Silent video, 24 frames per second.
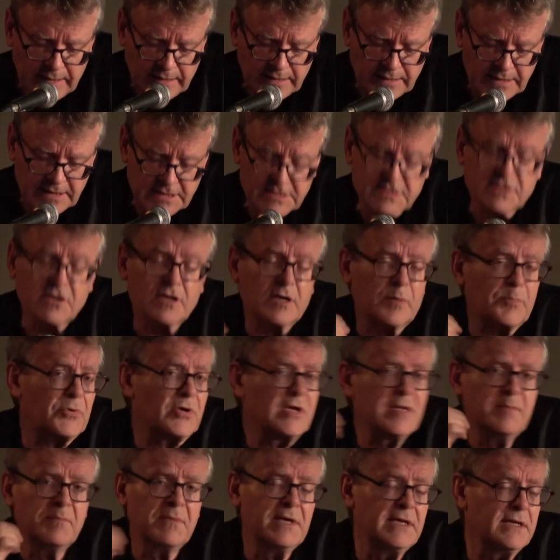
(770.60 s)
is not a
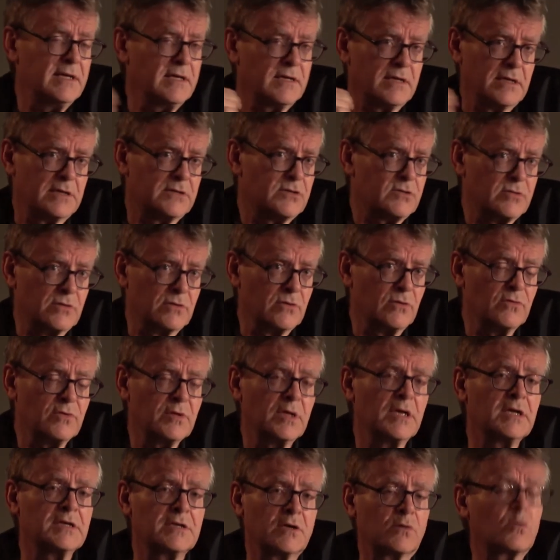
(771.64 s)
pre-media truth.
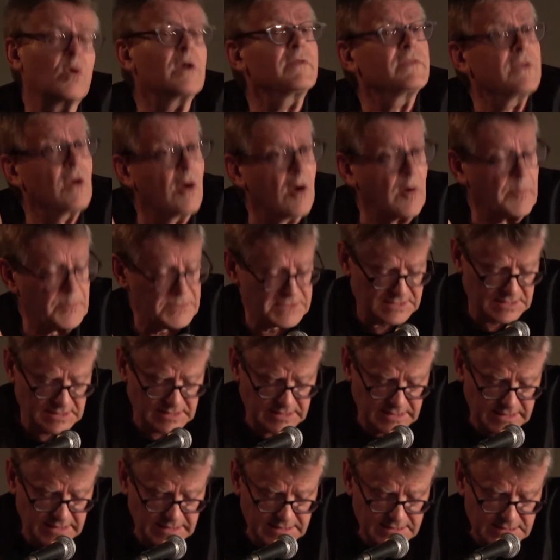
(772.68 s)
It's quite the opposite.
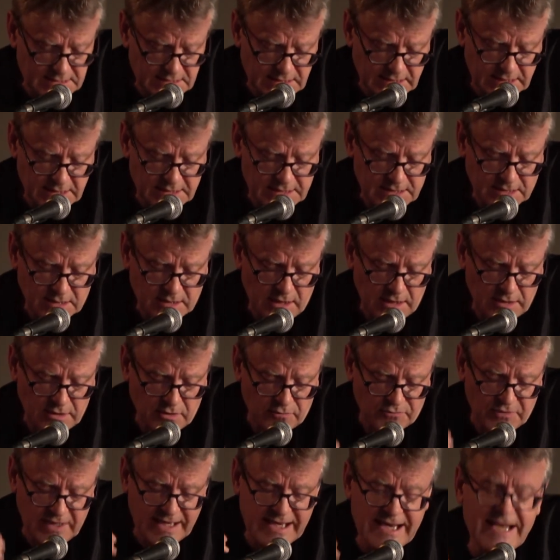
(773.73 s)
It's a kind of
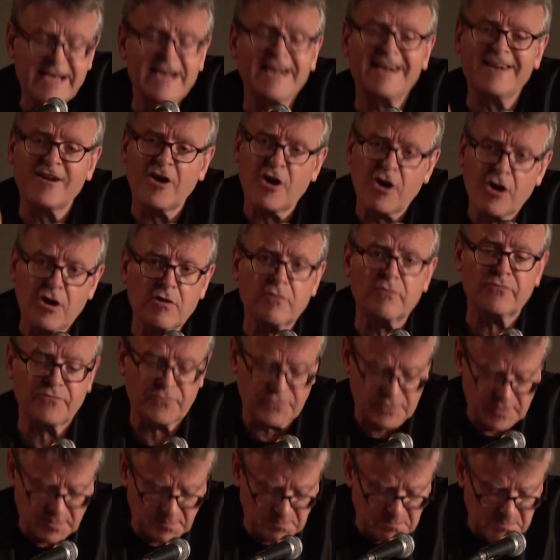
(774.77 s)
in and of
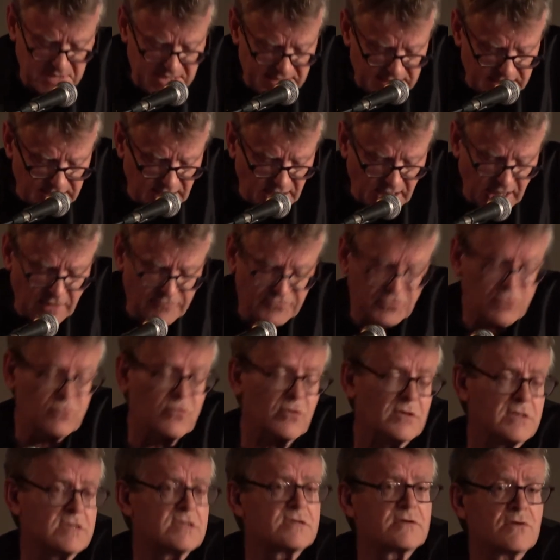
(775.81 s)
the media. After all,
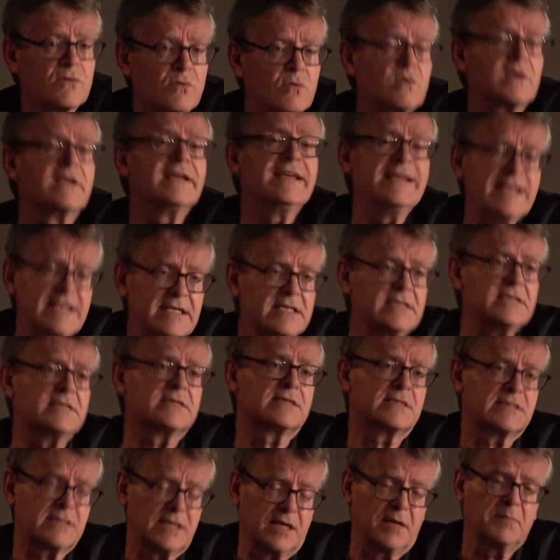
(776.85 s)
a school
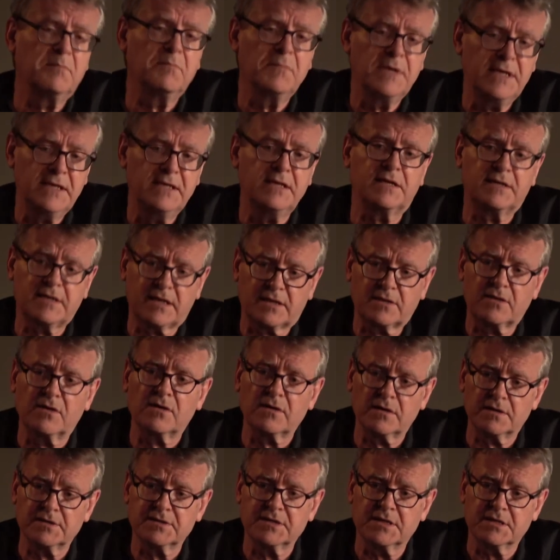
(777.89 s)
is a media
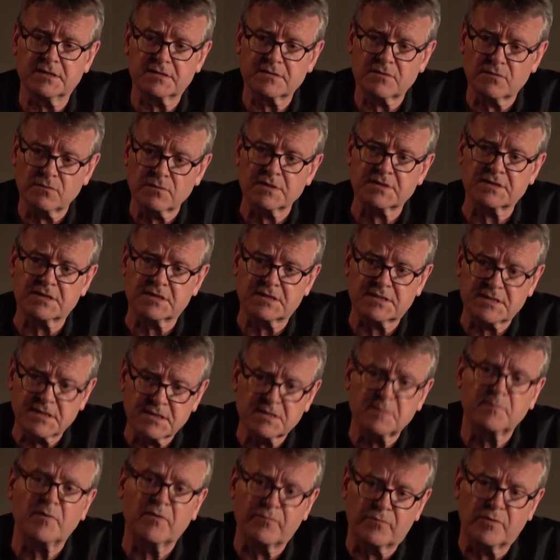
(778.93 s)
technology. A school is a
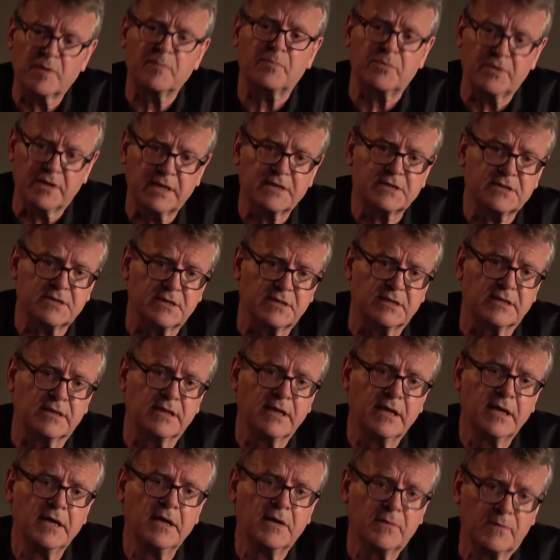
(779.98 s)
system of reproduction,
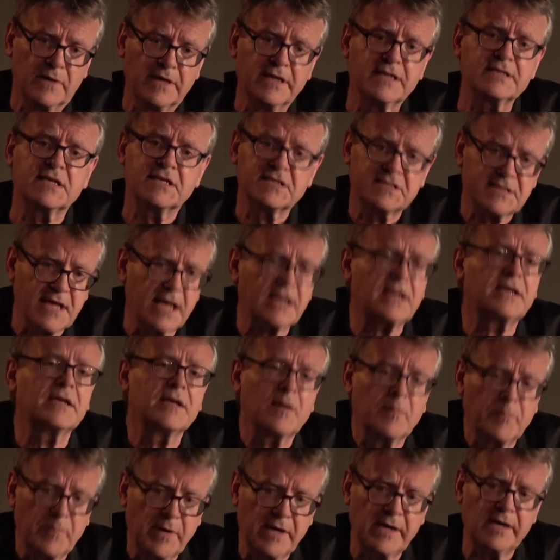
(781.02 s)
right? It's exactly
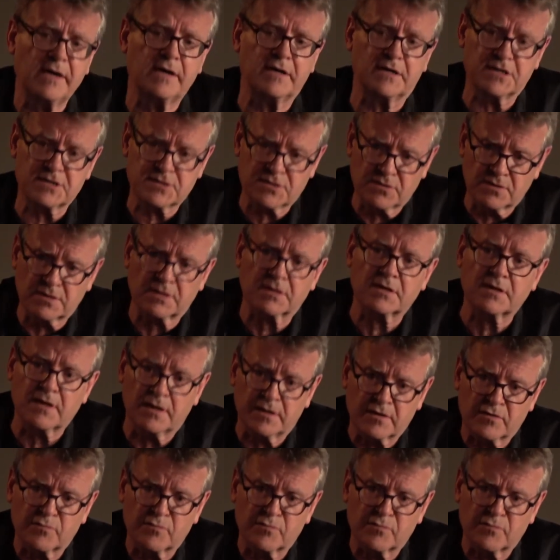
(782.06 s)
about a certain kind of